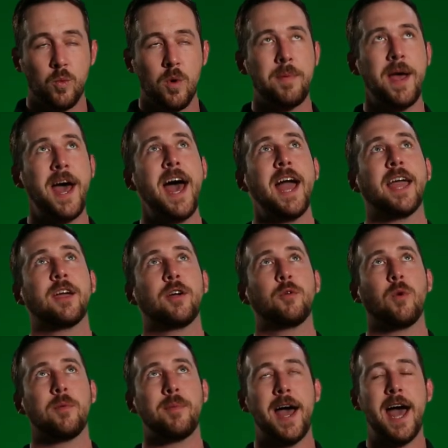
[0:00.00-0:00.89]
We're back.
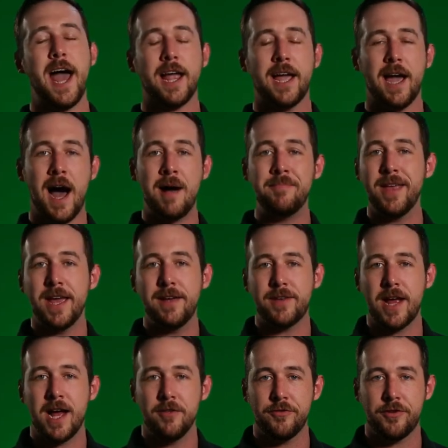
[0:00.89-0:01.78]
I'm
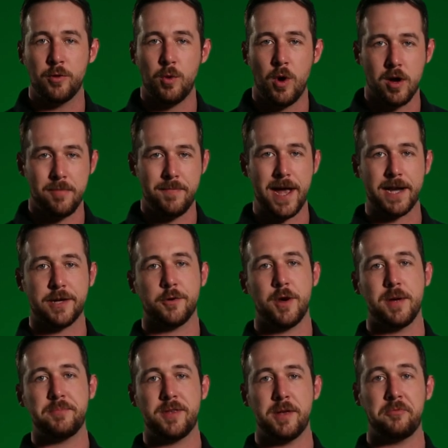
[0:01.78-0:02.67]
Dave Donaldson. Welcome back to
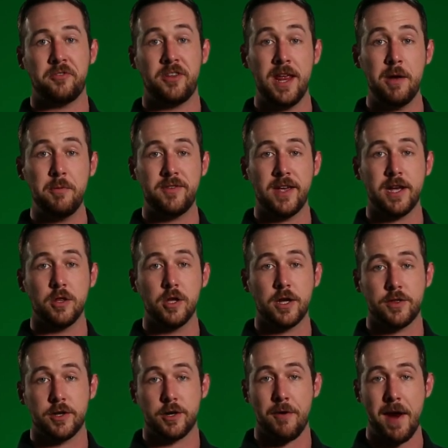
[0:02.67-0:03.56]
Grip Tips. Today we take a
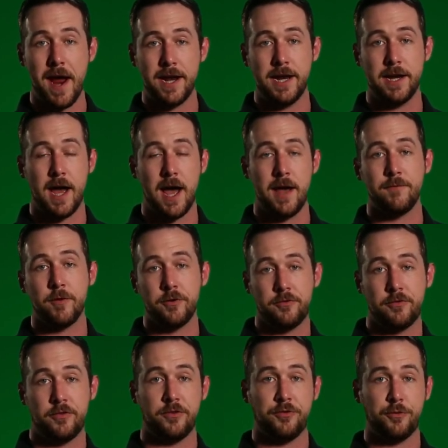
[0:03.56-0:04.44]
look at the granny knot
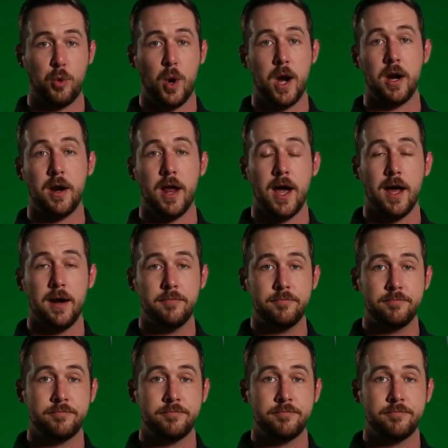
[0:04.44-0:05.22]
versus the square knot.